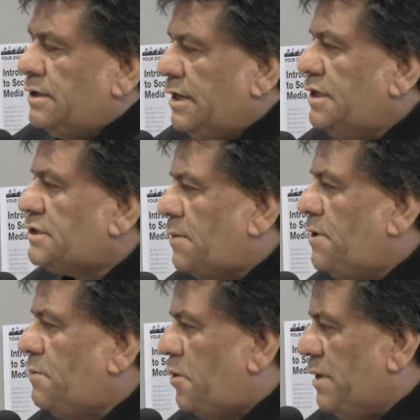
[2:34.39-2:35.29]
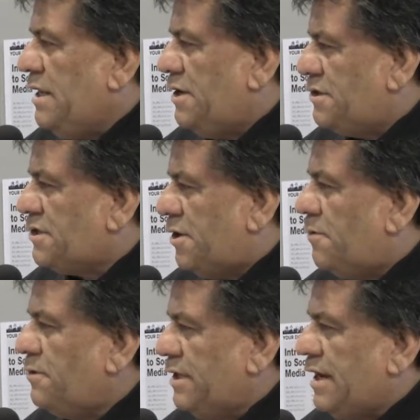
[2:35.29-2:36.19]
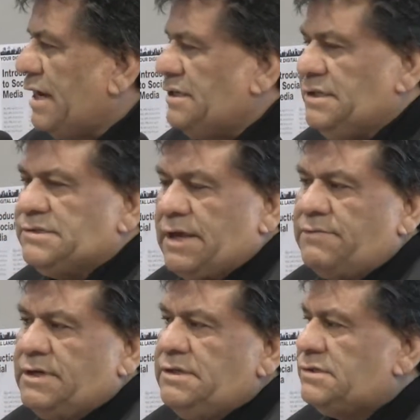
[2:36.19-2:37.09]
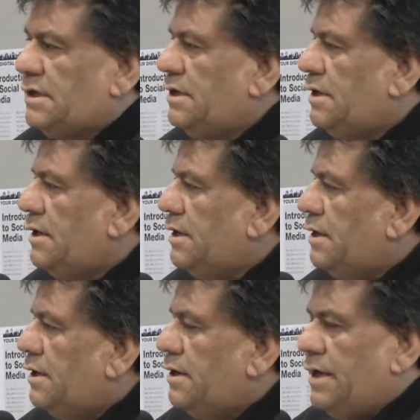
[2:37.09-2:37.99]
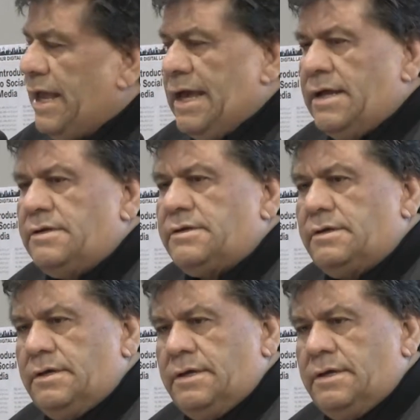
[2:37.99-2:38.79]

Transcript: Nisga'a people many years ago in the 1970s. And